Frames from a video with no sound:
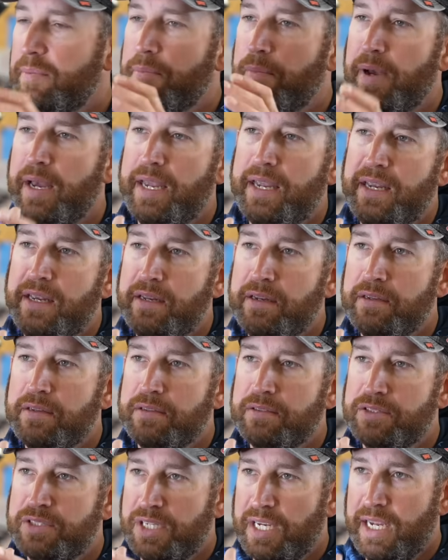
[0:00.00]
main
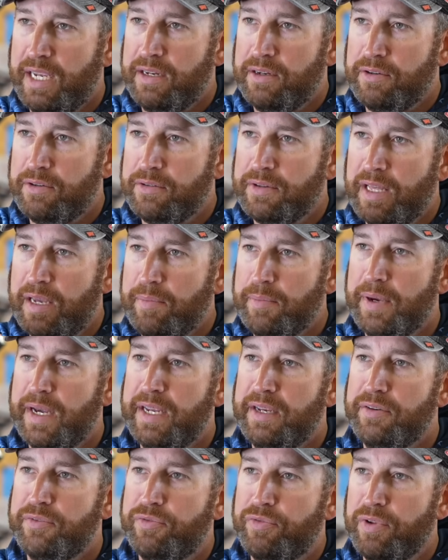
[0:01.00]
channel, that
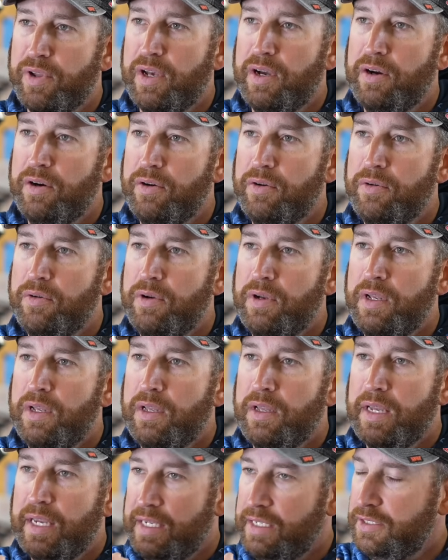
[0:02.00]
main flow
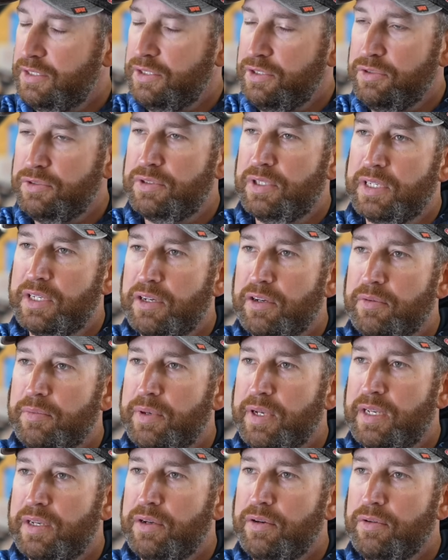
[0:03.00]
is usually going
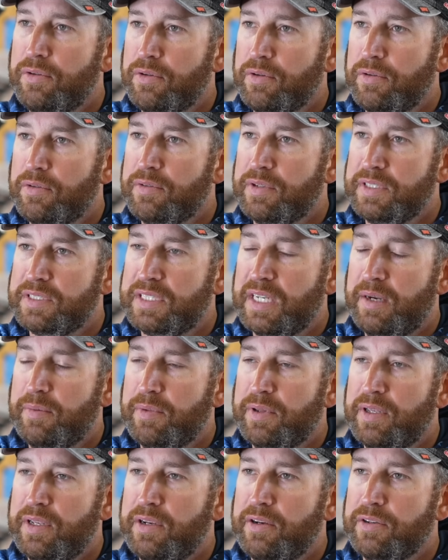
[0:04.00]
to be cooler this time
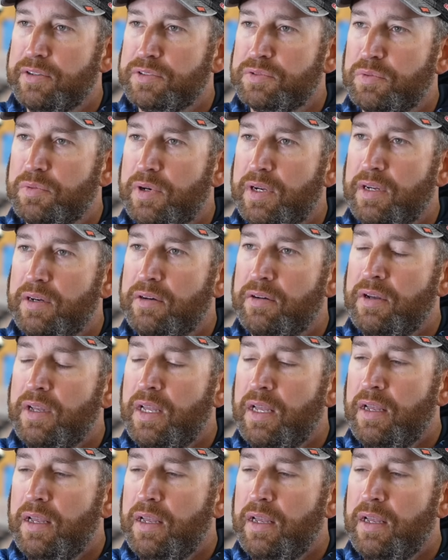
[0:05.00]
of the year as well.